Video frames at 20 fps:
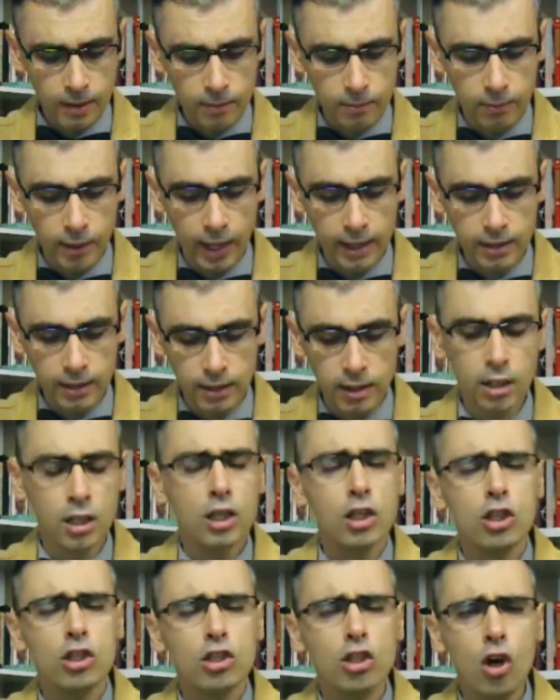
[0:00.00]
Brandon,
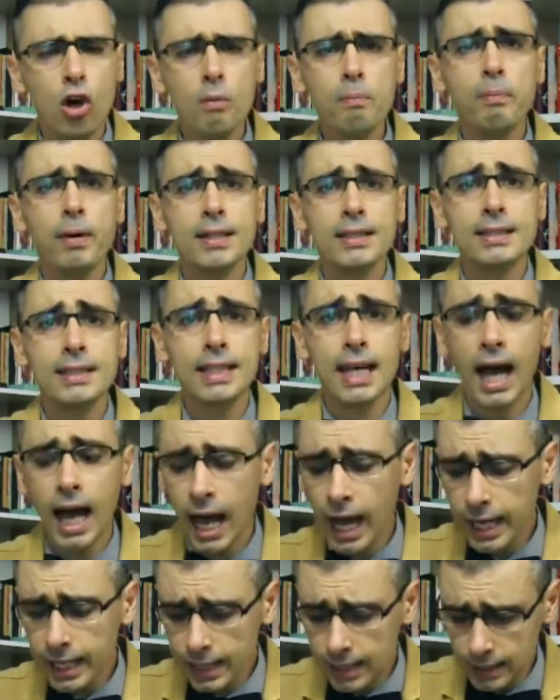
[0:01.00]
no, but the
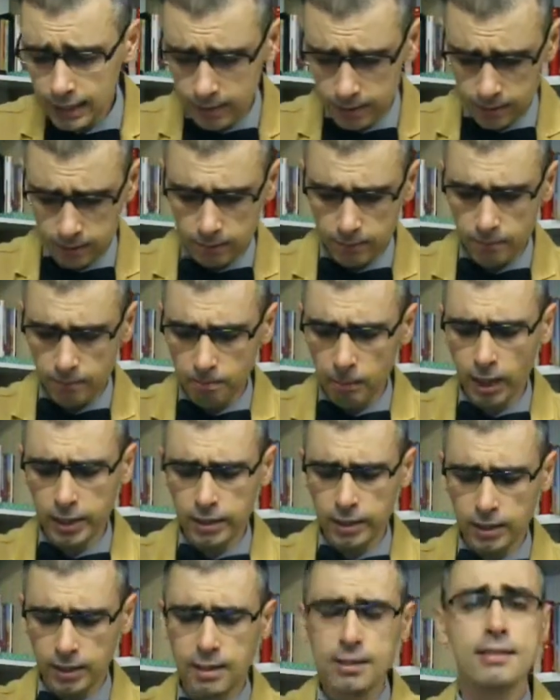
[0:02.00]
iron...
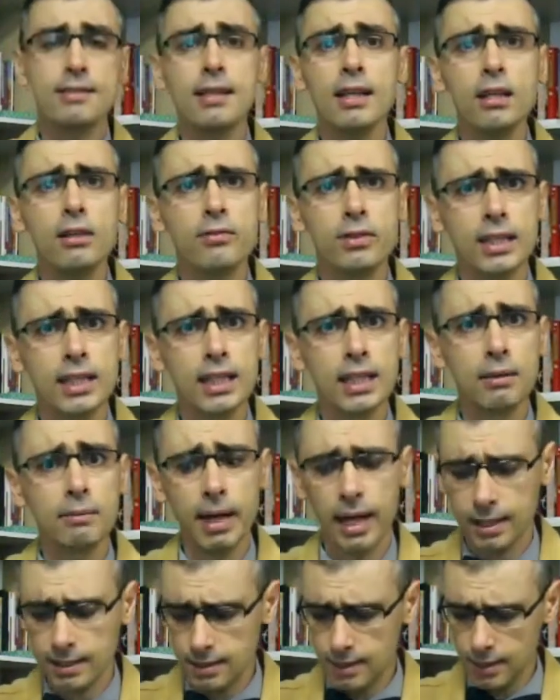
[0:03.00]
Mother, still reading a
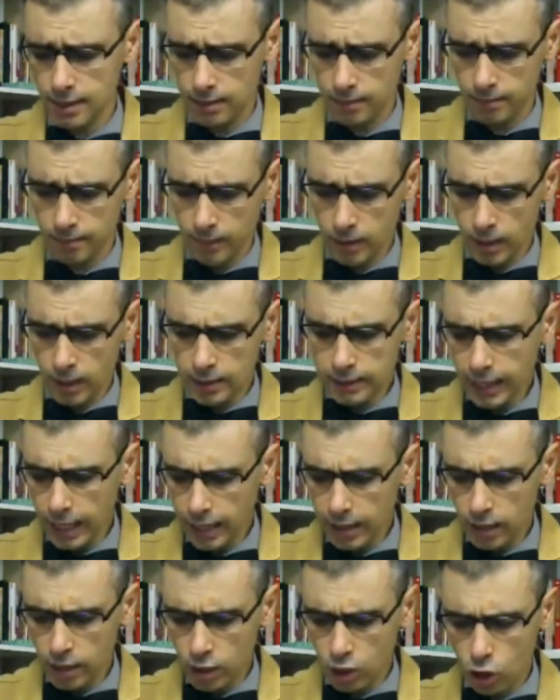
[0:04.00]
magazine.
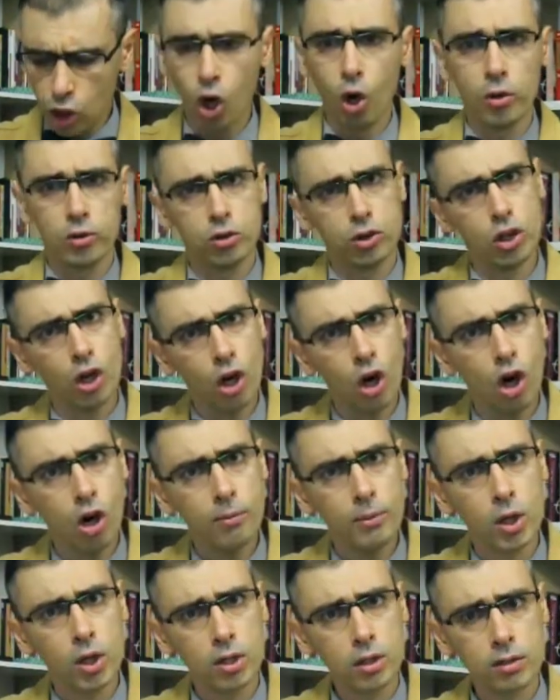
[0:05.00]
Then go and do your
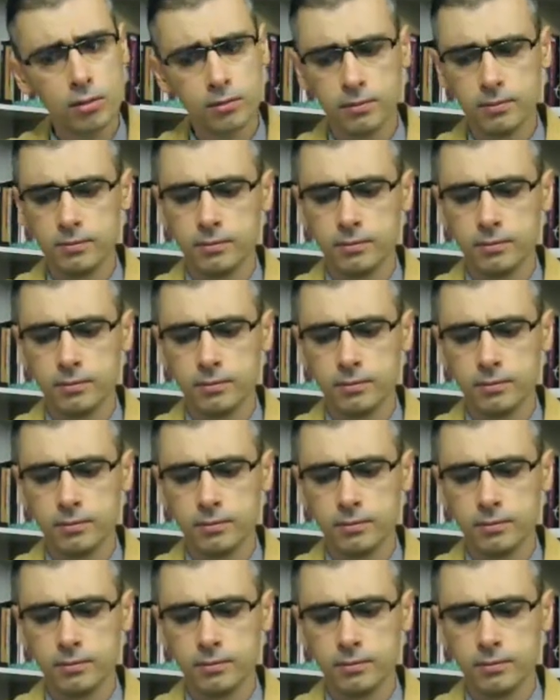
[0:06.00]
homework.